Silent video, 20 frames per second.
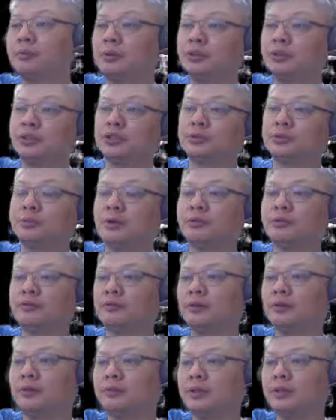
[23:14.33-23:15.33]
push his pawn
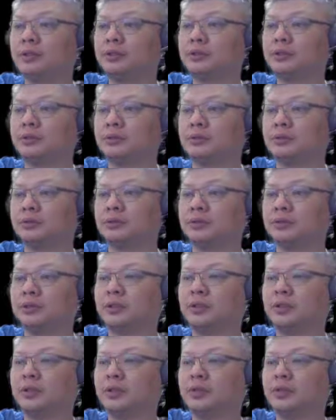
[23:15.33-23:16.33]
forward to
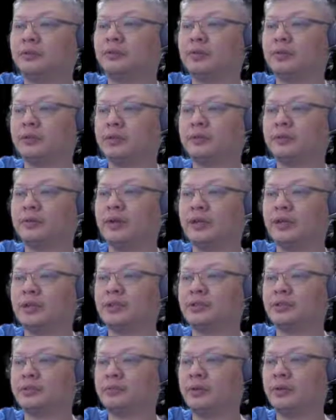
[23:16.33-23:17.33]
fortify
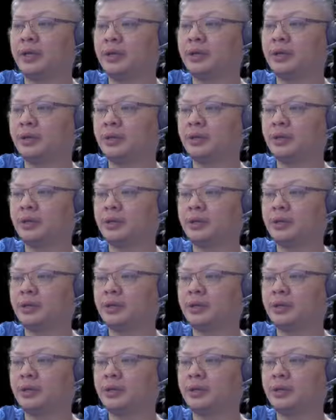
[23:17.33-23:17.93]
this rank,